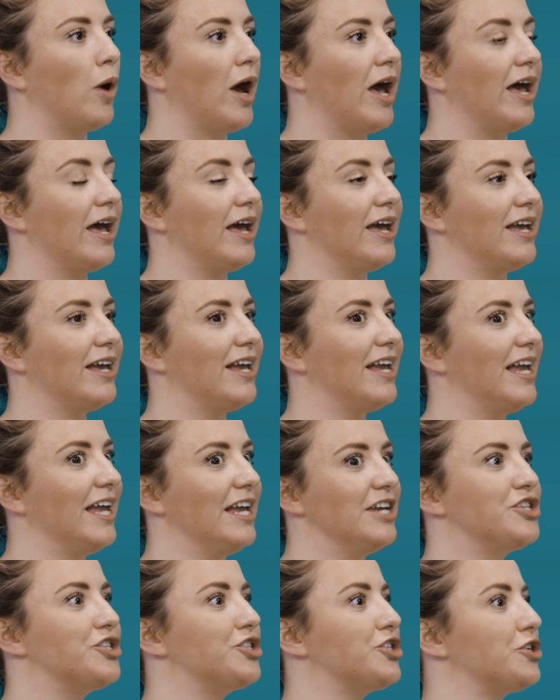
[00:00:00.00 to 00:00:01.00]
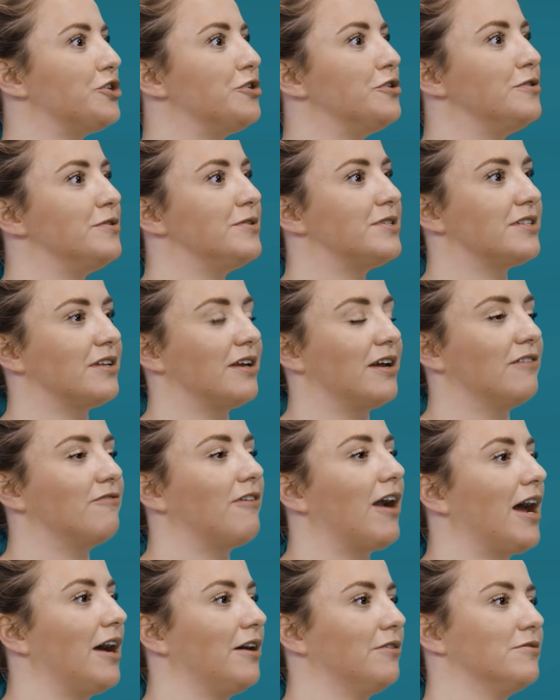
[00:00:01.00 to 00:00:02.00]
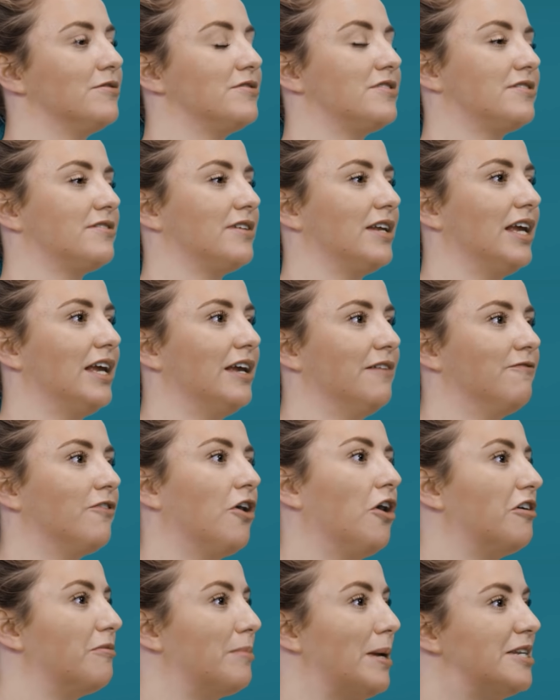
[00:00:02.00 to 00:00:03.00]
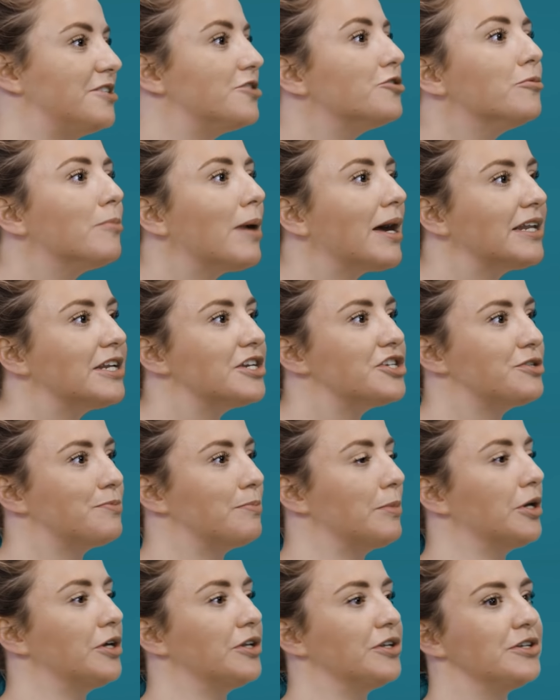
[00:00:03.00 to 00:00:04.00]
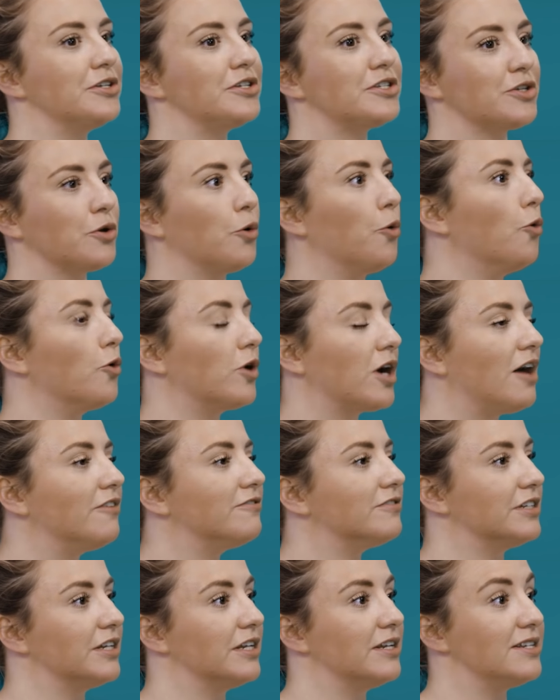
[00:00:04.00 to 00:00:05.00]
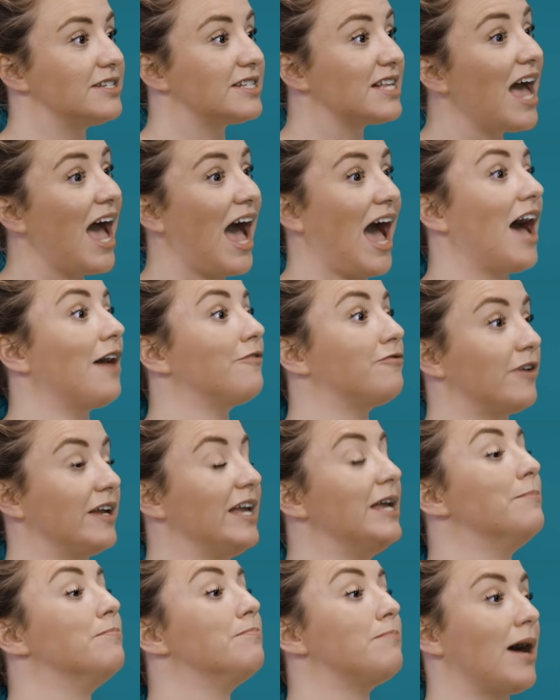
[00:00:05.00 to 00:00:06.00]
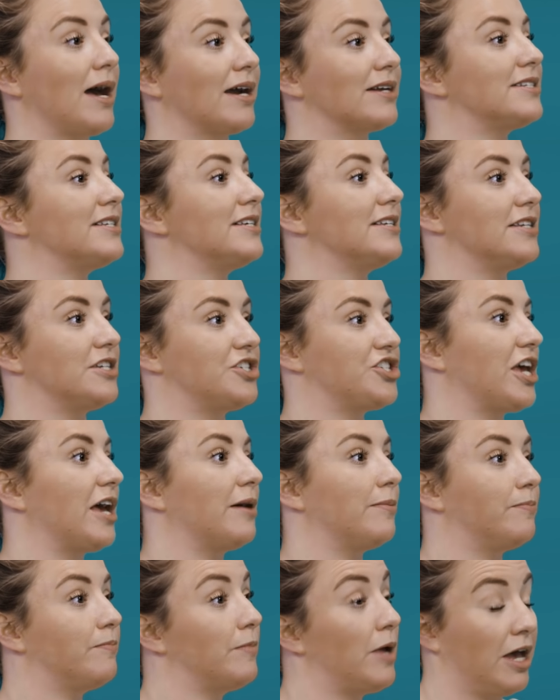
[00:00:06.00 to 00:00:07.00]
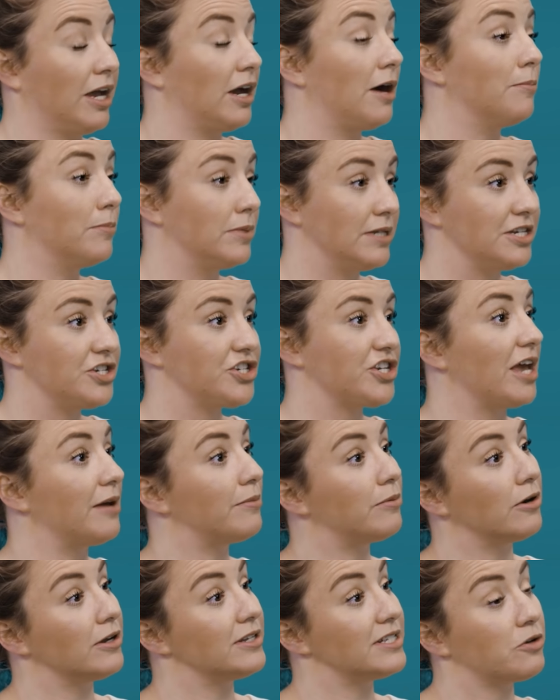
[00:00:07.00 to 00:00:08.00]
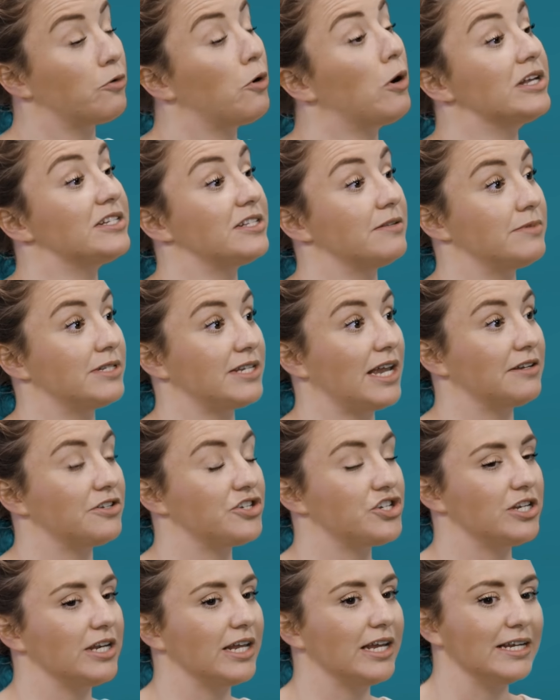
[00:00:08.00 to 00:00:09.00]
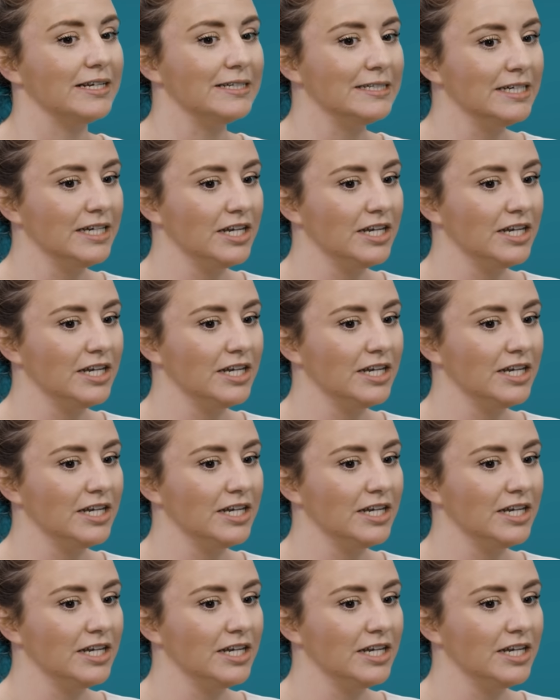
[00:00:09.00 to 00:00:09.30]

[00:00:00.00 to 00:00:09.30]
where issues around environmental management or governance have impacted a company's share price quite substantially. Mm-hmm.